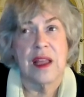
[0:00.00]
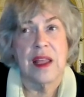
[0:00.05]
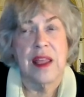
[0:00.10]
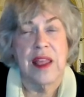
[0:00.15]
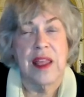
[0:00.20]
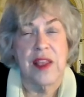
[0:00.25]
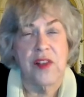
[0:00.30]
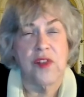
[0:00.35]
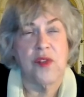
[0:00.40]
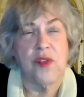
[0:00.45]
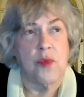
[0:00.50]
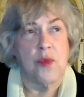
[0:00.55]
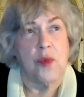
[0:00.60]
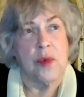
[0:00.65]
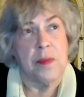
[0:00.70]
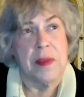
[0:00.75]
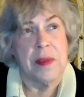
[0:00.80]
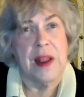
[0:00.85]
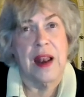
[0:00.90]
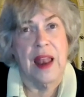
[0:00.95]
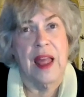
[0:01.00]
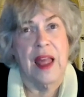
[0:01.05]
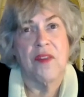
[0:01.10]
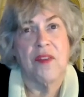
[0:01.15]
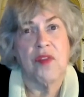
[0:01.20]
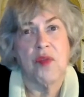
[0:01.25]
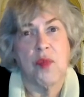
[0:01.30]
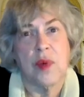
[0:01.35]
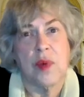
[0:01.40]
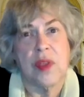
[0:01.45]
he would be
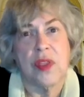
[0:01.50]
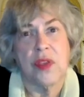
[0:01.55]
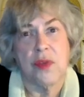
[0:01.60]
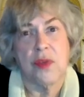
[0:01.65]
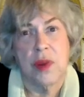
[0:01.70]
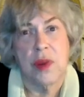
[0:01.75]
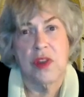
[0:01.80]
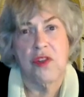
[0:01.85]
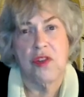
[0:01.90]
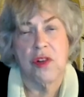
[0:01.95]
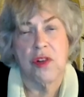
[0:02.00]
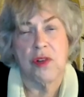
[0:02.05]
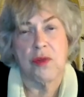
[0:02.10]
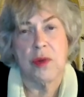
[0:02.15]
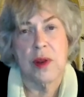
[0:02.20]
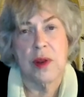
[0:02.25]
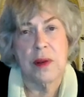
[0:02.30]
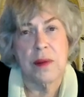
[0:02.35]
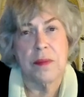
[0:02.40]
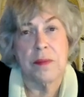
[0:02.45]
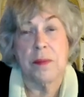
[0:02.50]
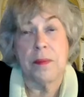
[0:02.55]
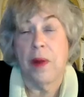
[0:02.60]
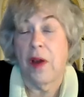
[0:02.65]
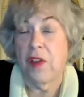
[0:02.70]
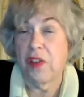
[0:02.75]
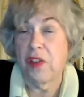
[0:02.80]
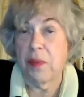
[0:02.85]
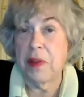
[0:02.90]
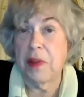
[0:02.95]
left with 3 children,
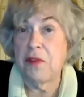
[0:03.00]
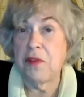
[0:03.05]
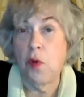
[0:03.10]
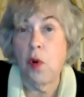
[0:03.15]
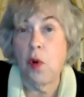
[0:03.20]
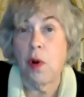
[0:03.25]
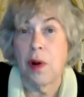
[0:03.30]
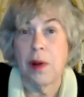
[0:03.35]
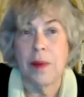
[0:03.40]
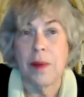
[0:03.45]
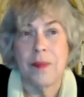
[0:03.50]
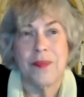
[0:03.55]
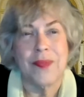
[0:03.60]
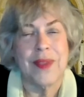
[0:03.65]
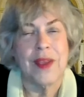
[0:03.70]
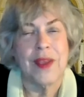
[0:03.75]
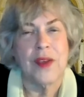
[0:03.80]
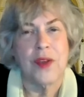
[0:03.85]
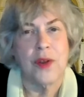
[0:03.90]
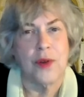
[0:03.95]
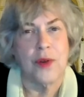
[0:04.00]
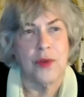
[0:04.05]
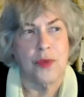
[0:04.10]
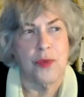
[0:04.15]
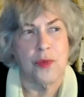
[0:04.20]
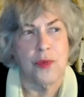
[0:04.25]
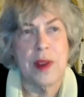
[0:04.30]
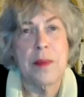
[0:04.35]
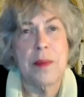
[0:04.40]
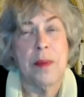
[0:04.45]
possibly 4,
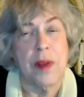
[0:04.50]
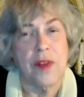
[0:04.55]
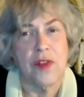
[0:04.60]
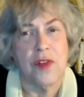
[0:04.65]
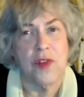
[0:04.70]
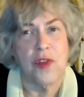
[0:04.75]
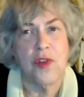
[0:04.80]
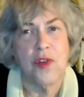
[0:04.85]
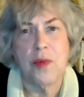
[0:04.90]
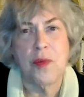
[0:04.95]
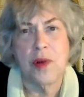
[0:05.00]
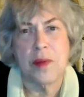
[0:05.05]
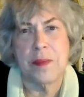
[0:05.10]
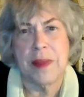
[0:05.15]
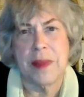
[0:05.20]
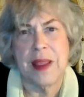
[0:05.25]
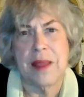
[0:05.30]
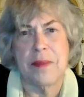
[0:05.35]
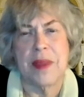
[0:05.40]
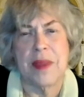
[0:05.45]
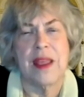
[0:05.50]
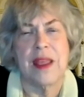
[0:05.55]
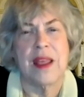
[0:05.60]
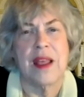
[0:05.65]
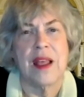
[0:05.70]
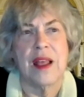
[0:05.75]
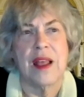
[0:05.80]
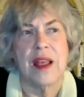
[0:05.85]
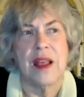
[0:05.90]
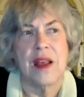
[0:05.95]
3 plus a newborn baby,
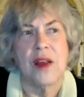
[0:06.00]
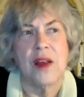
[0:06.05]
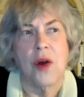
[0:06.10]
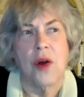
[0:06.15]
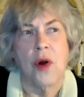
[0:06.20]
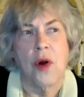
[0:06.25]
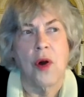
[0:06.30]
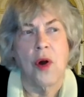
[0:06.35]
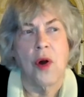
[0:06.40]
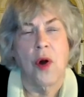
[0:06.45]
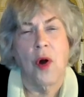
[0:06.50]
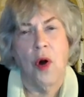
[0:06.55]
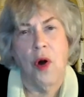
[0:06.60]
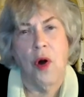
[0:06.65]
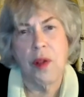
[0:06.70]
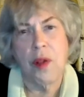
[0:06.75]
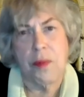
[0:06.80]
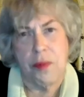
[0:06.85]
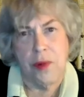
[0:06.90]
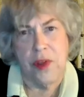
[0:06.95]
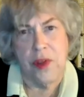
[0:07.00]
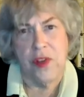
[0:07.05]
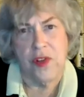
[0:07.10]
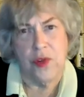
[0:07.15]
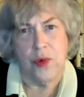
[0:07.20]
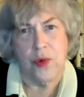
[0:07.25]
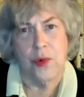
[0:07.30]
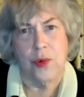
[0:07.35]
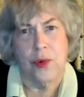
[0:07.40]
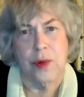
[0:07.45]
all
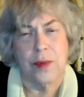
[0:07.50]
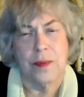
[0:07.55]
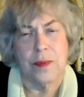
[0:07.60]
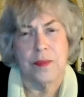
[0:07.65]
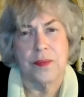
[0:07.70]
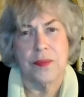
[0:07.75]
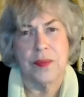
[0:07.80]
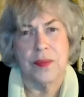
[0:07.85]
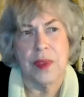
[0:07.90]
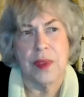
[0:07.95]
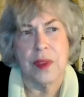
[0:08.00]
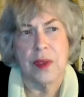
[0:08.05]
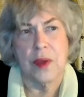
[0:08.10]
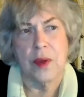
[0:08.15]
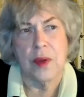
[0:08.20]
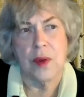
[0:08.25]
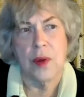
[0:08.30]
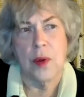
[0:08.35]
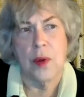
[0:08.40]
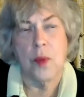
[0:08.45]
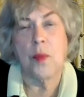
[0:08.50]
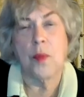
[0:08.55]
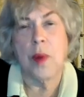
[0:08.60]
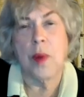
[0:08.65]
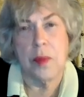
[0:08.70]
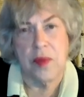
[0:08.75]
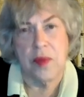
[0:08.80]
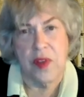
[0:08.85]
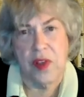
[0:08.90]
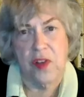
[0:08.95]
preschool.
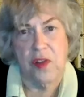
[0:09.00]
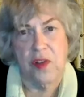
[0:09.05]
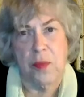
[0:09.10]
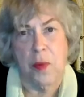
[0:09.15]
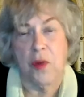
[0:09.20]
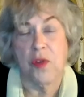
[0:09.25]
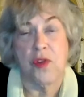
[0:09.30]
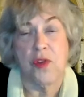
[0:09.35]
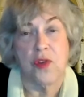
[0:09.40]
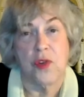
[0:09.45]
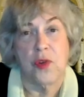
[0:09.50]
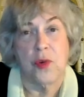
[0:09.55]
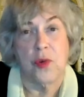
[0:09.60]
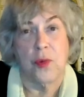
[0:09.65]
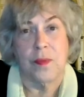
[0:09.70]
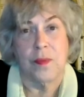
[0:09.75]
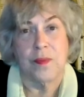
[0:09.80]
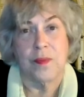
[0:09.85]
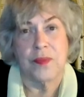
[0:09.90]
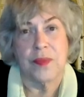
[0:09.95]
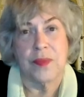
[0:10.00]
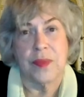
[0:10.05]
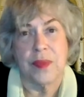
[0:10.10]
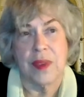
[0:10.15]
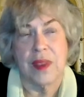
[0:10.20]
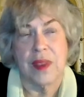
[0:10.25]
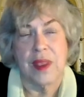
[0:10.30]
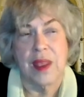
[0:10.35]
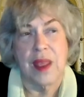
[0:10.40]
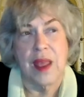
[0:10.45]
What was he supposed to do?
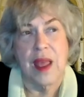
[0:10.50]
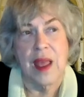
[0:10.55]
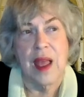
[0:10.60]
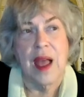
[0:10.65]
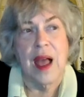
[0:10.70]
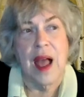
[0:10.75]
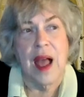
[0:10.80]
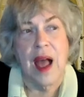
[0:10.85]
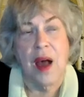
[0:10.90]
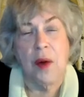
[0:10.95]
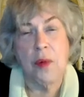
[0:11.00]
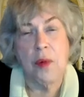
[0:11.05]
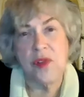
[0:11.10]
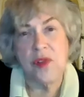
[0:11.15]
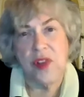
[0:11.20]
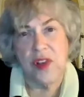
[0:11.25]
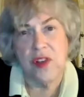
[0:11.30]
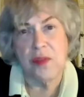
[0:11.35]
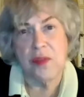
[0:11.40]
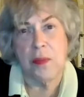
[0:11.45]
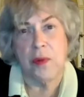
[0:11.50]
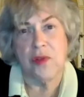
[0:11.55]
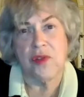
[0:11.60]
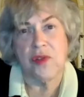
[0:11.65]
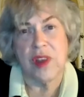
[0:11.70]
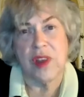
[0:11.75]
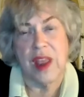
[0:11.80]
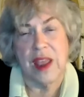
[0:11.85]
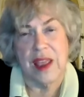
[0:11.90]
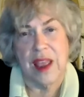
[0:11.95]
How was he supposed to
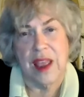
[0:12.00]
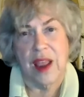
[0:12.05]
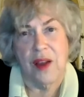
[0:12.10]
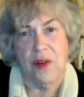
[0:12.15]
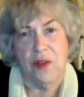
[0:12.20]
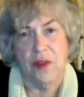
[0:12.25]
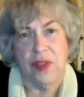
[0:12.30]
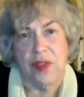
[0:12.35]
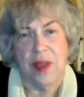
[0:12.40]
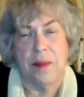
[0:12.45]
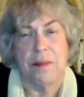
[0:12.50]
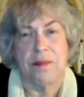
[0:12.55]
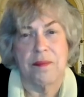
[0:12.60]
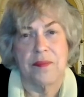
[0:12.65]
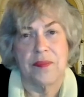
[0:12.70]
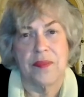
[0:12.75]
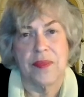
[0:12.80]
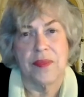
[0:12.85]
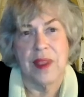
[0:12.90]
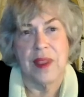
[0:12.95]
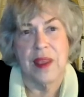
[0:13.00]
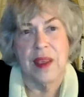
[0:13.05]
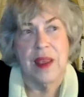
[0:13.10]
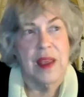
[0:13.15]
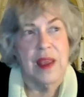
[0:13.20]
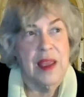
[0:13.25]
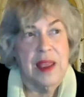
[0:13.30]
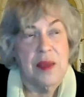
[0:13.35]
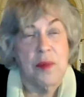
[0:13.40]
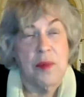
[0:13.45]
take care of them?
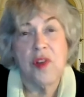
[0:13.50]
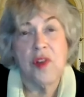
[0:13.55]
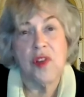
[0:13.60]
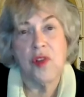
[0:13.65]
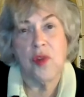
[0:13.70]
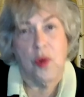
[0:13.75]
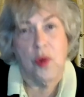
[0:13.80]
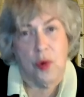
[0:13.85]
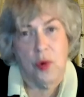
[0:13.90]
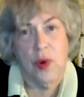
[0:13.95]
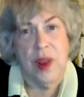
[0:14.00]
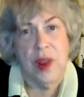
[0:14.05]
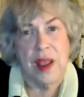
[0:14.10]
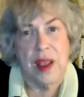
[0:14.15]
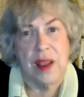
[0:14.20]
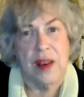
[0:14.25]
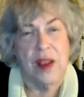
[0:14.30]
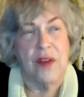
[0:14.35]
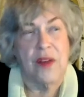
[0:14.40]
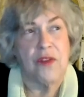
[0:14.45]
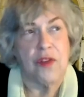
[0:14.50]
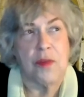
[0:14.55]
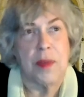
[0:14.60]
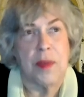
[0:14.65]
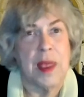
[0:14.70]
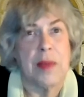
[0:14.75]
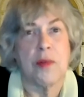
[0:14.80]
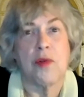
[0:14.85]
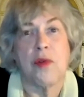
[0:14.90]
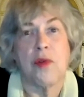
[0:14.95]
He wasn't earning enough to
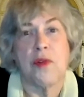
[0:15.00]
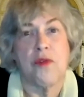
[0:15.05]
be able to